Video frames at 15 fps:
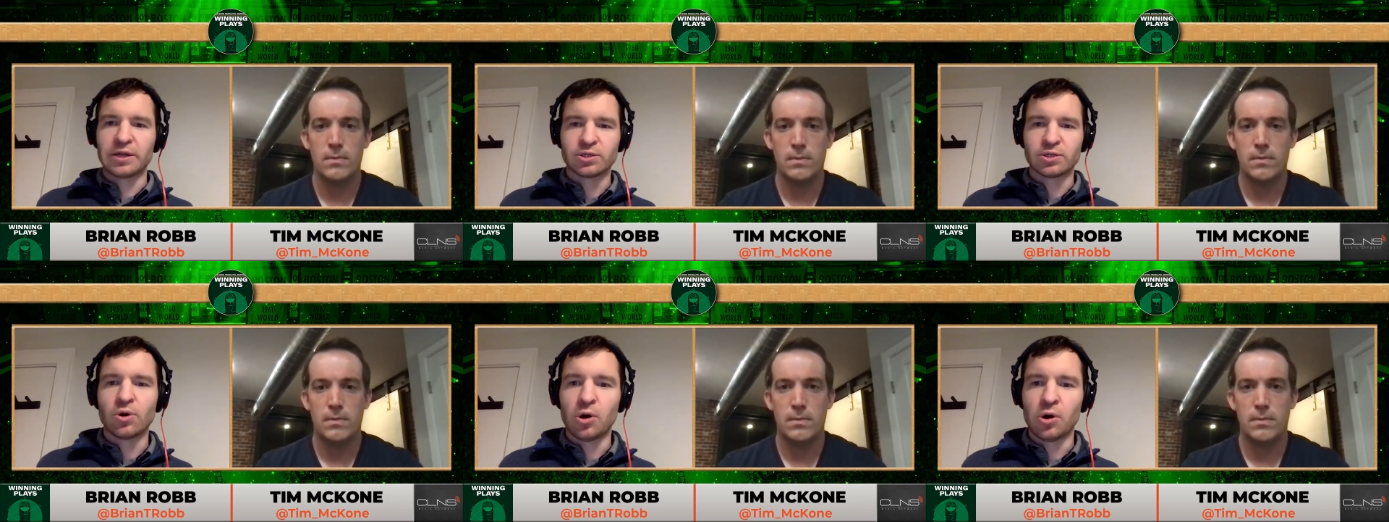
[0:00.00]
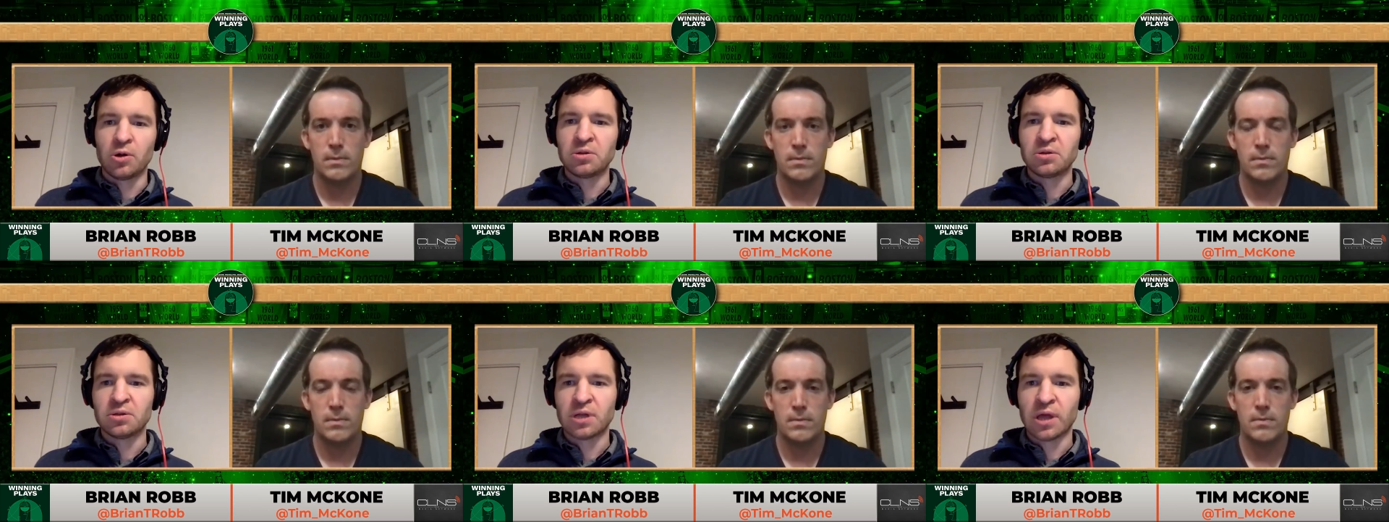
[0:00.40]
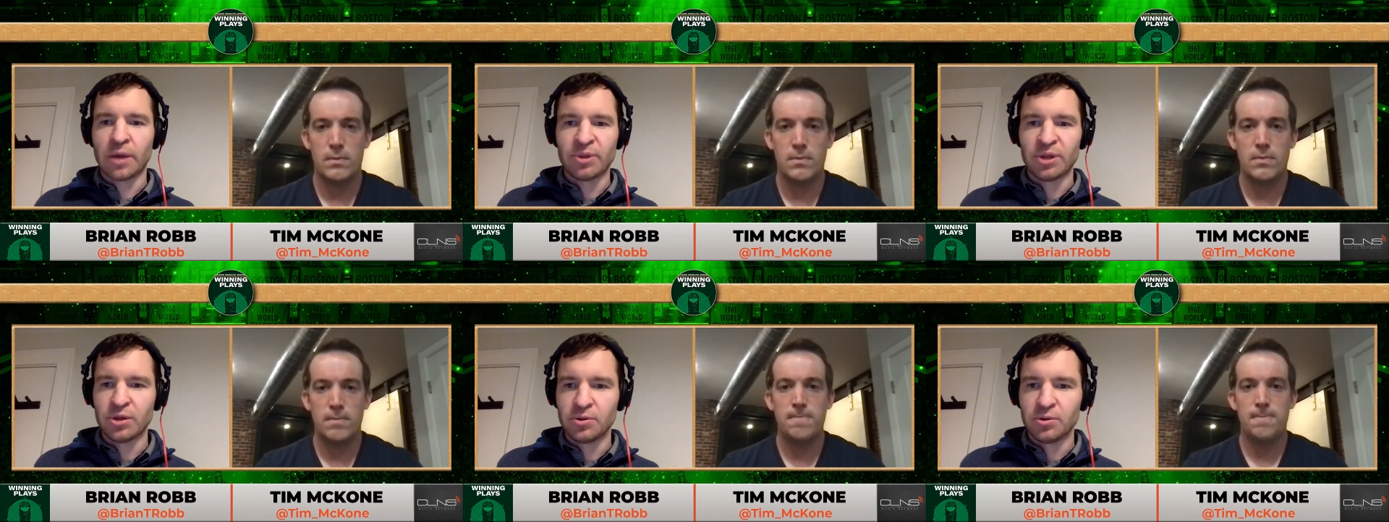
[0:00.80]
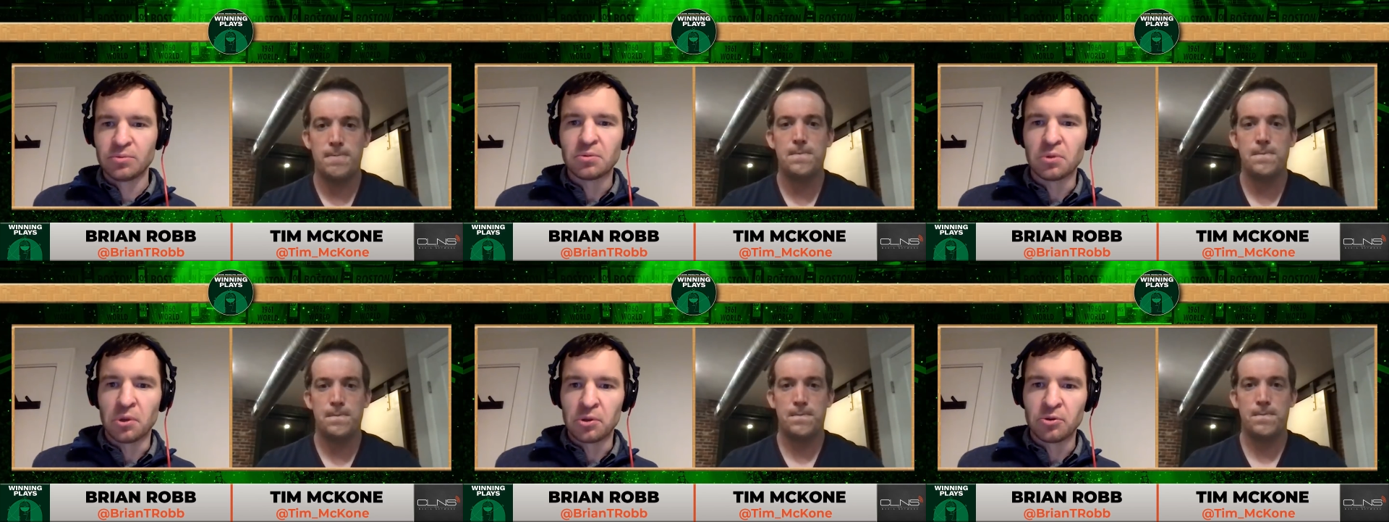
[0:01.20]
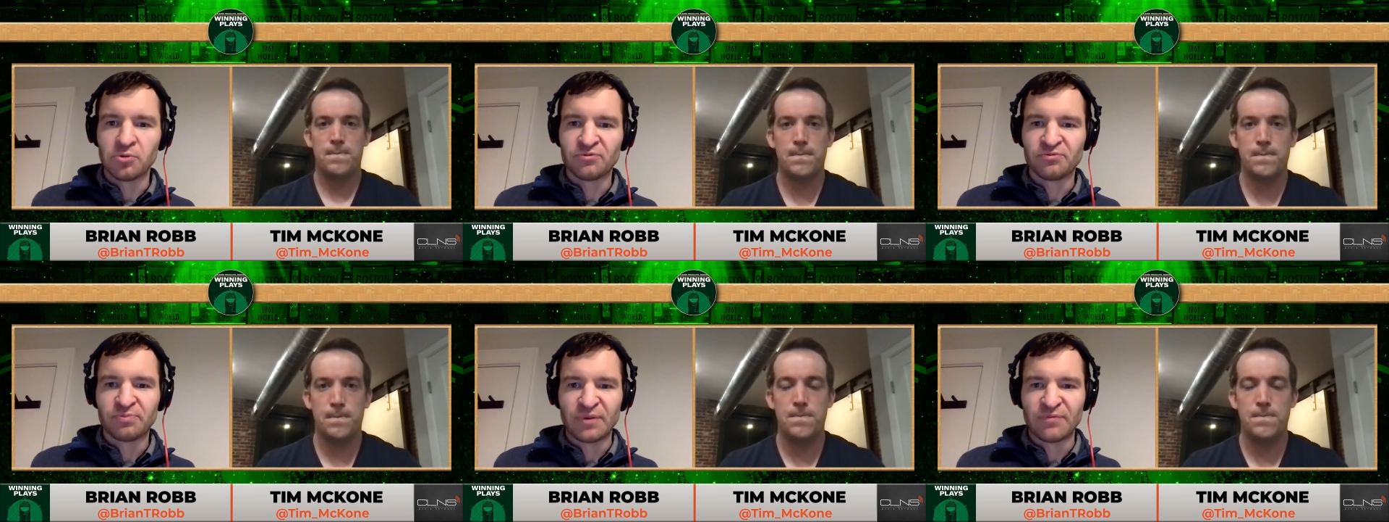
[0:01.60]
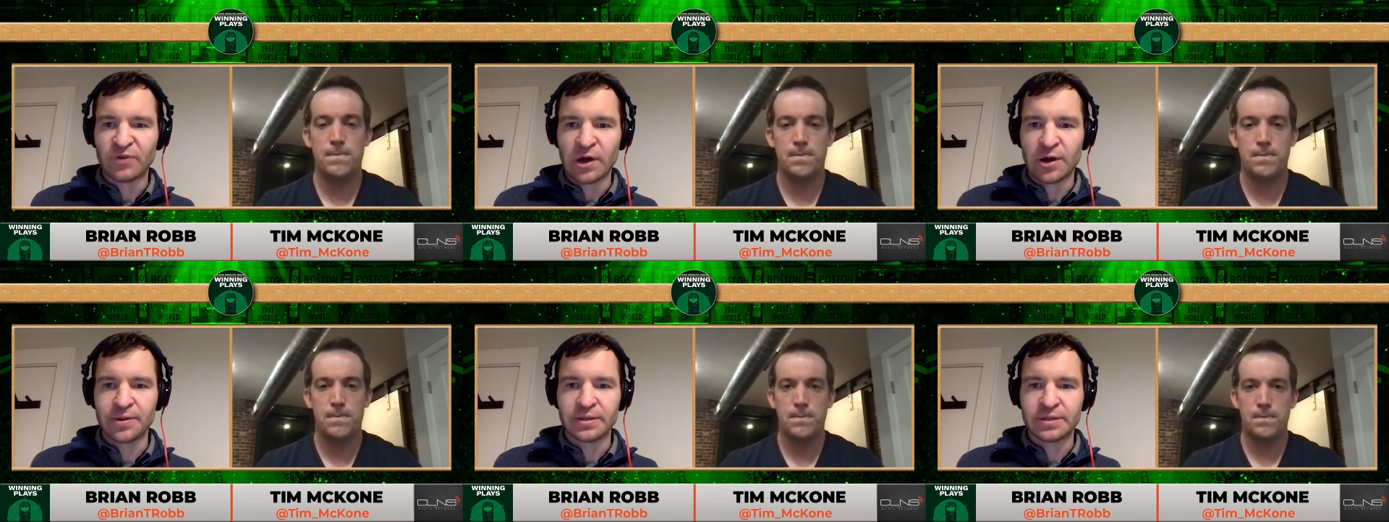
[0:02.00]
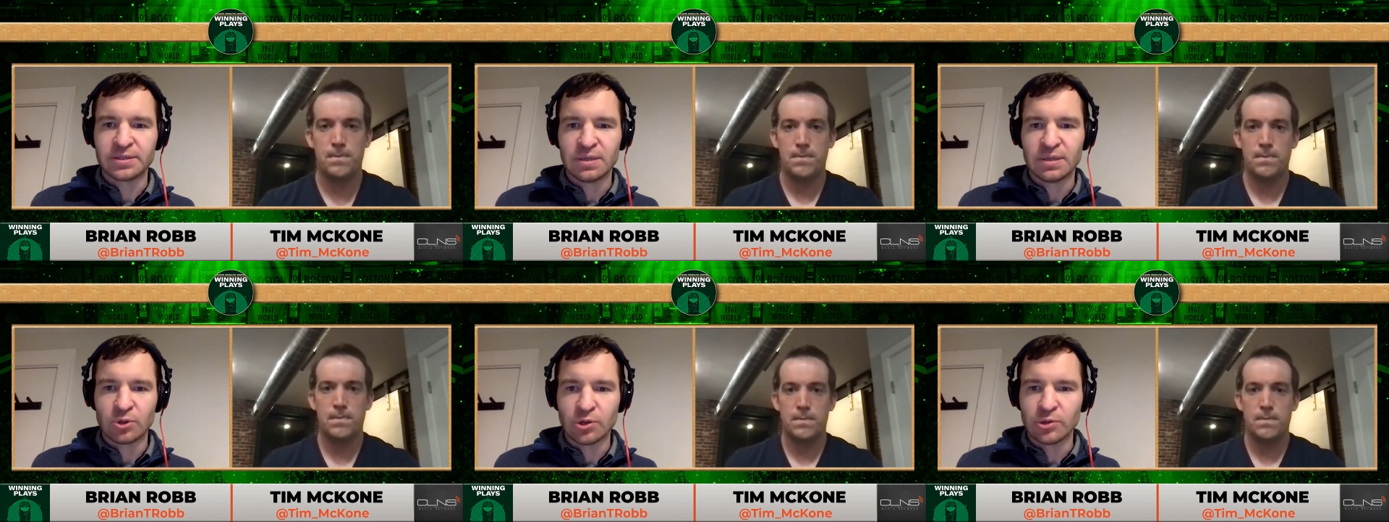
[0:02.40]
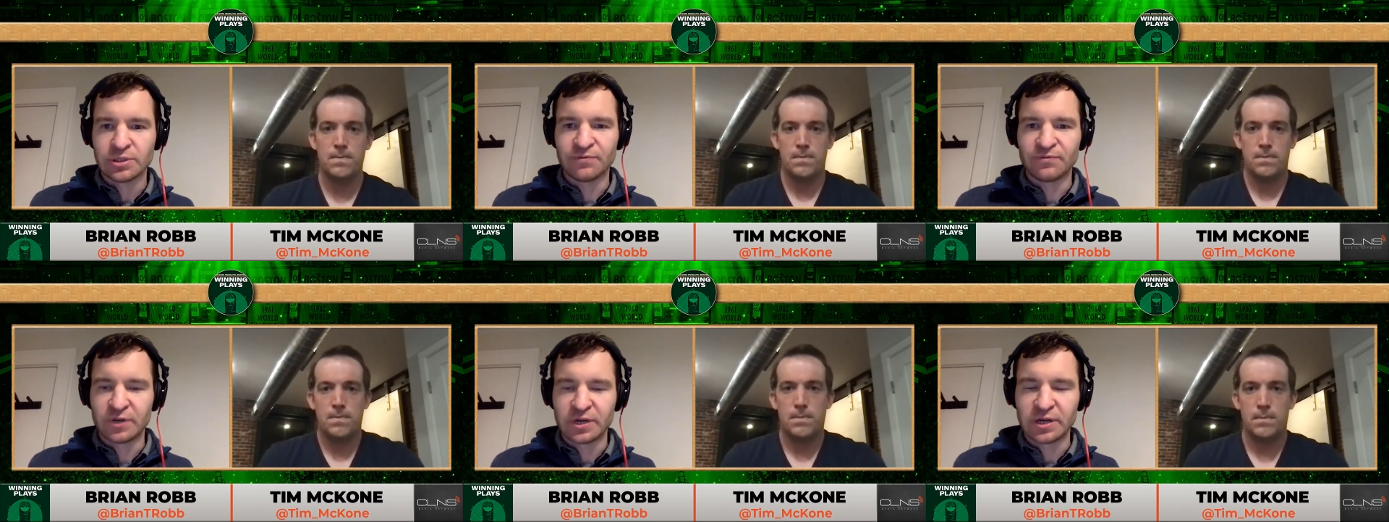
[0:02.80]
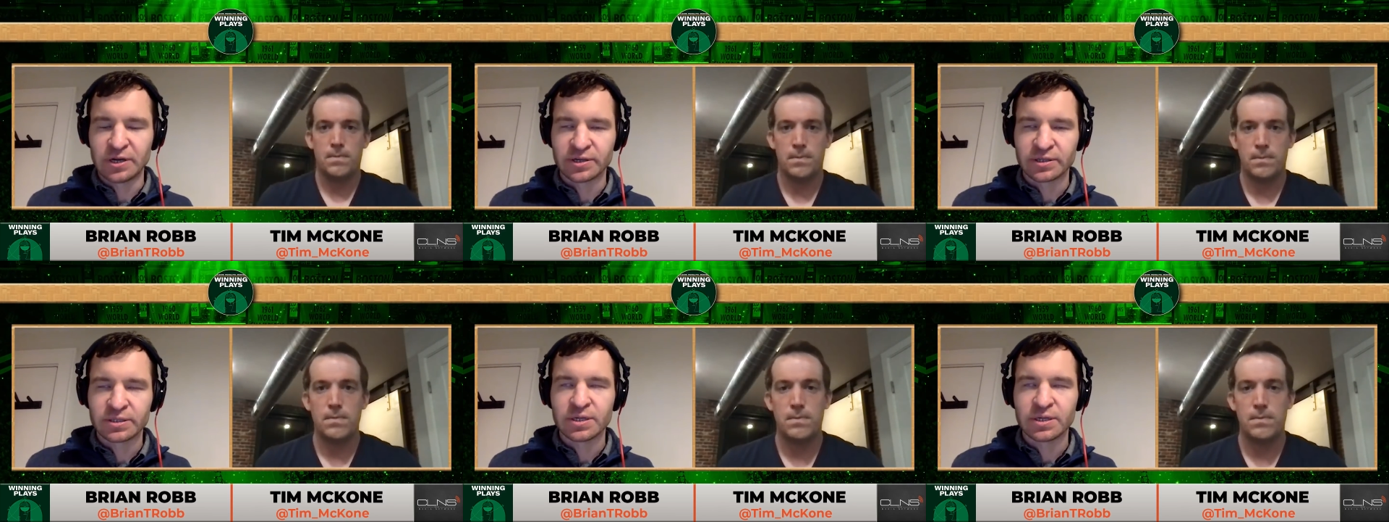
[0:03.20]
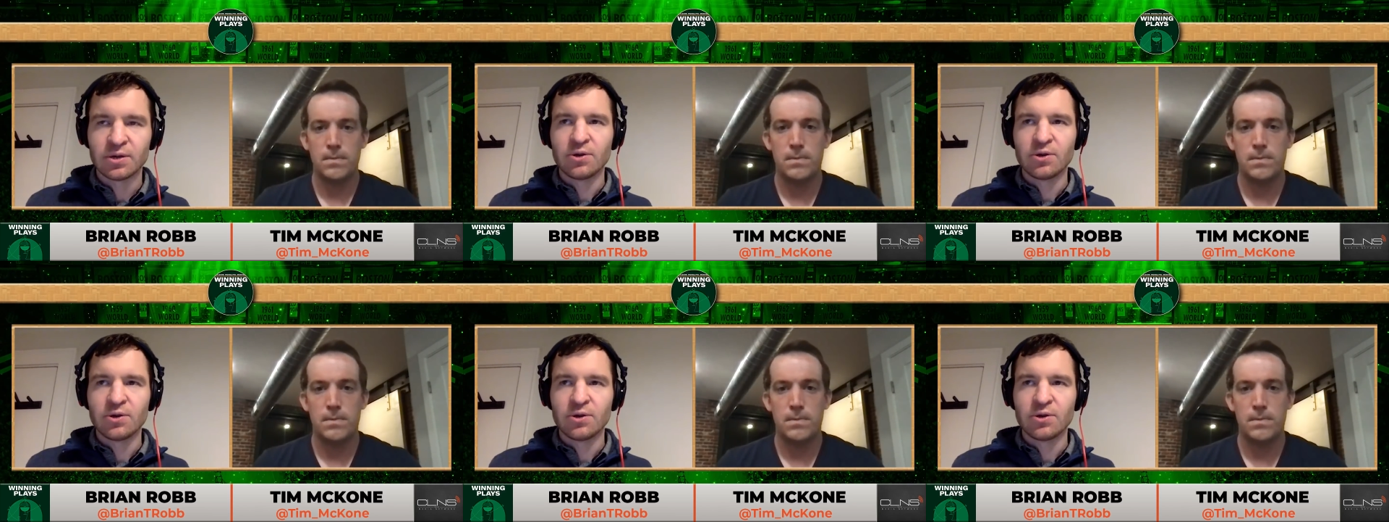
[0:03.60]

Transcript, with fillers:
Speaker 1: as a whole, I mean, you you've been following this team closely for years.